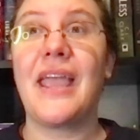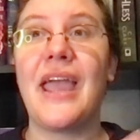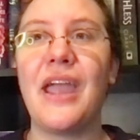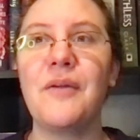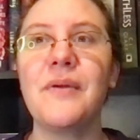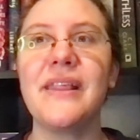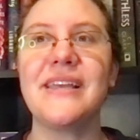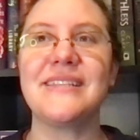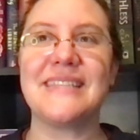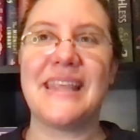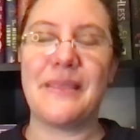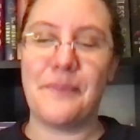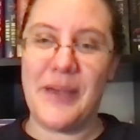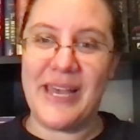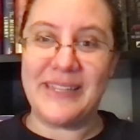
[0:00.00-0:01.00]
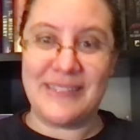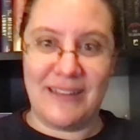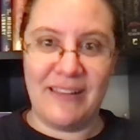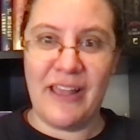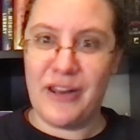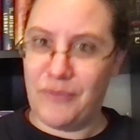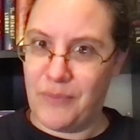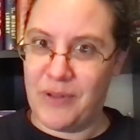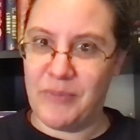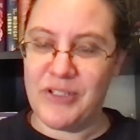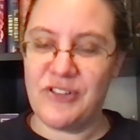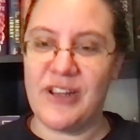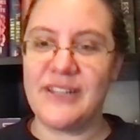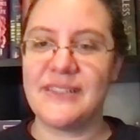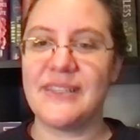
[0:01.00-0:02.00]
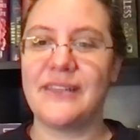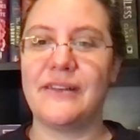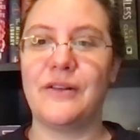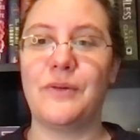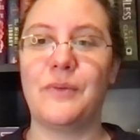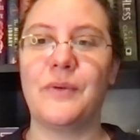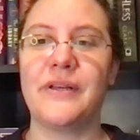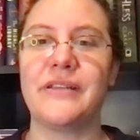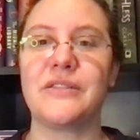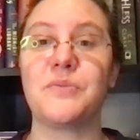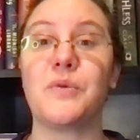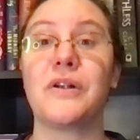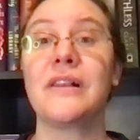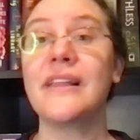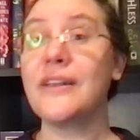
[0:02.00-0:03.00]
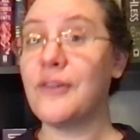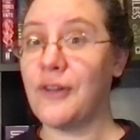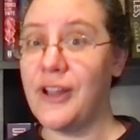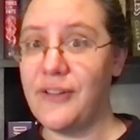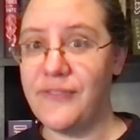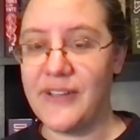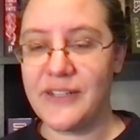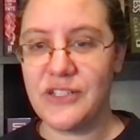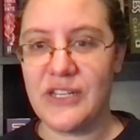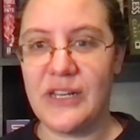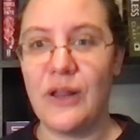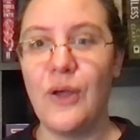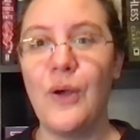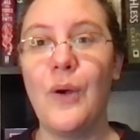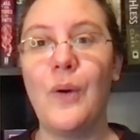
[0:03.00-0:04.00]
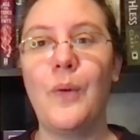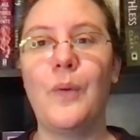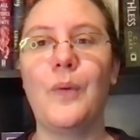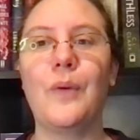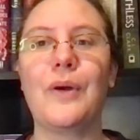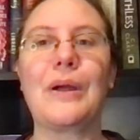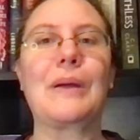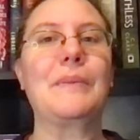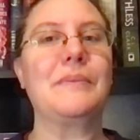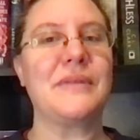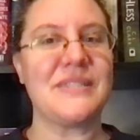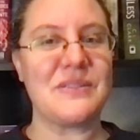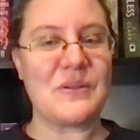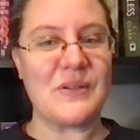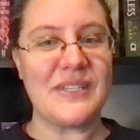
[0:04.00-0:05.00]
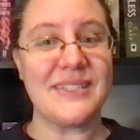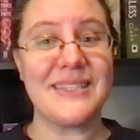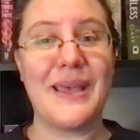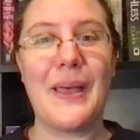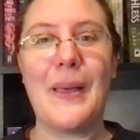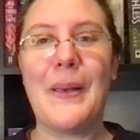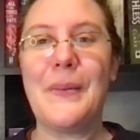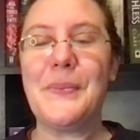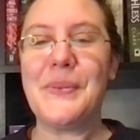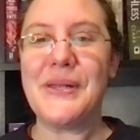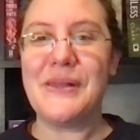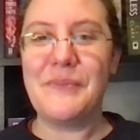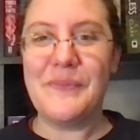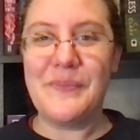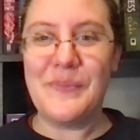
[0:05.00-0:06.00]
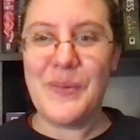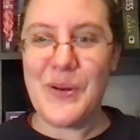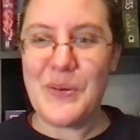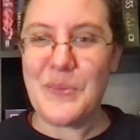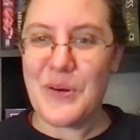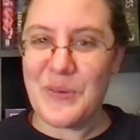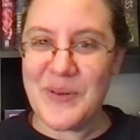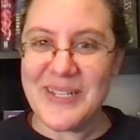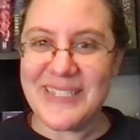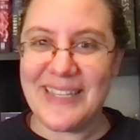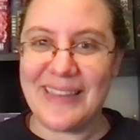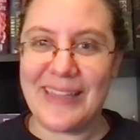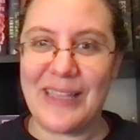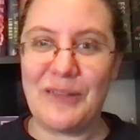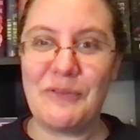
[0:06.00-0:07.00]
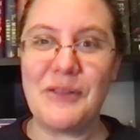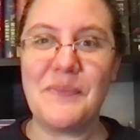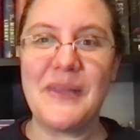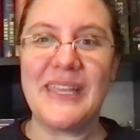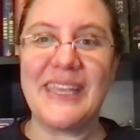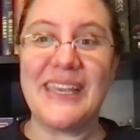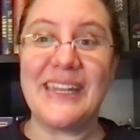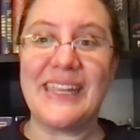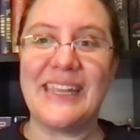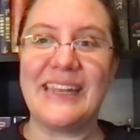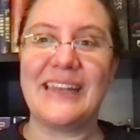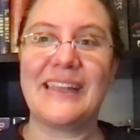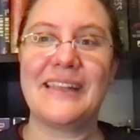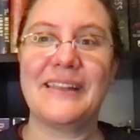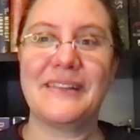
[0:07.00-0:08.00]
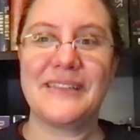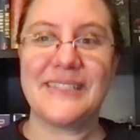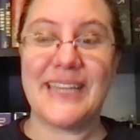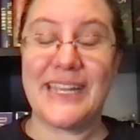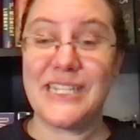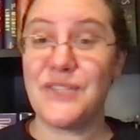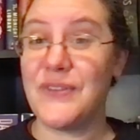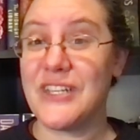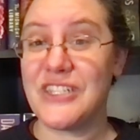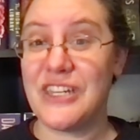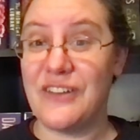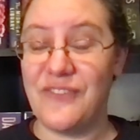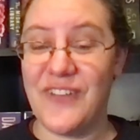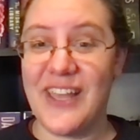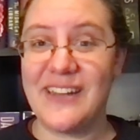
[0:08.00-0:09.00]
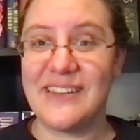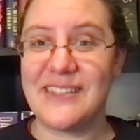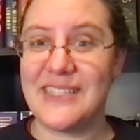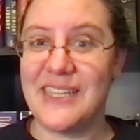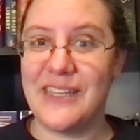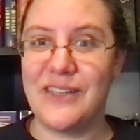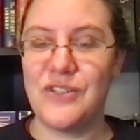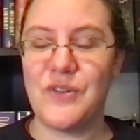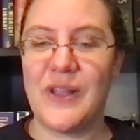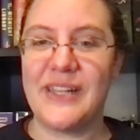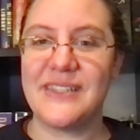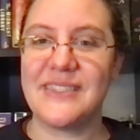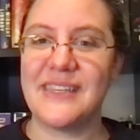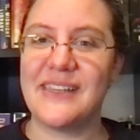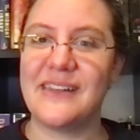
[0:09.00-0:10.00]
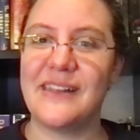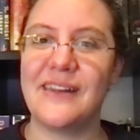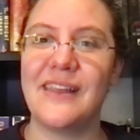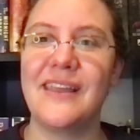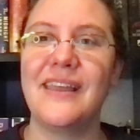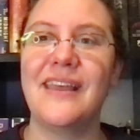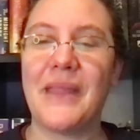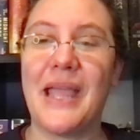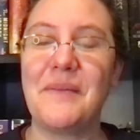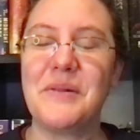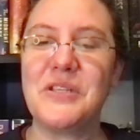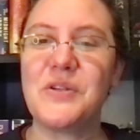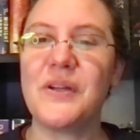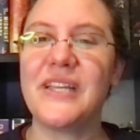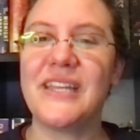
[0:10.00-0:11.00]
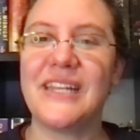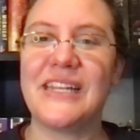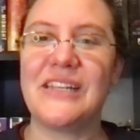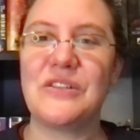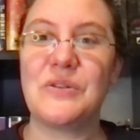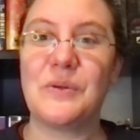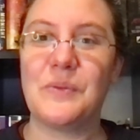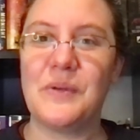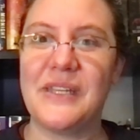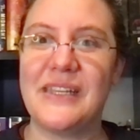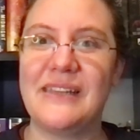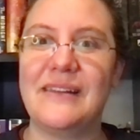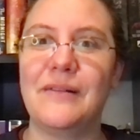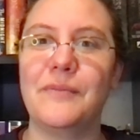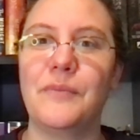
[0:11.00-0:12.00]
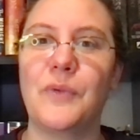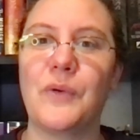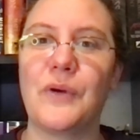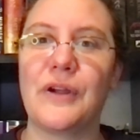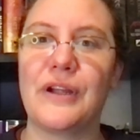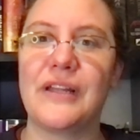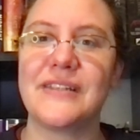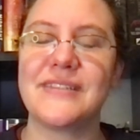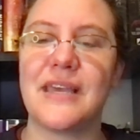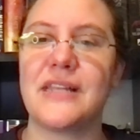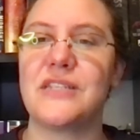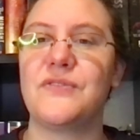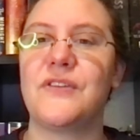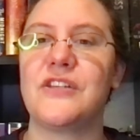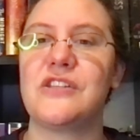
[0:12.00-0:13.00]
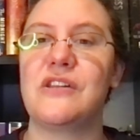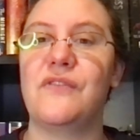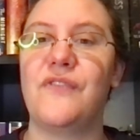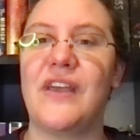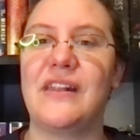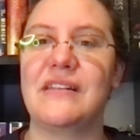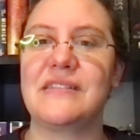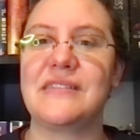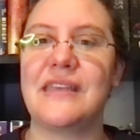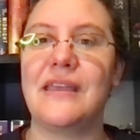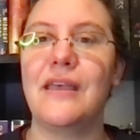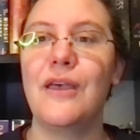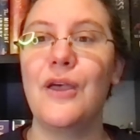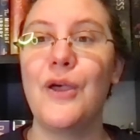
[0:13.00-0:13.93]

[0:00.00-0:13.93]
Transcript: I realize in the past a lot of what was translated was more literary fiction or mysteries, but more and more recently we've been getting science fiction fantasy translated. I'm enjoying getting to read more science fiction fantasy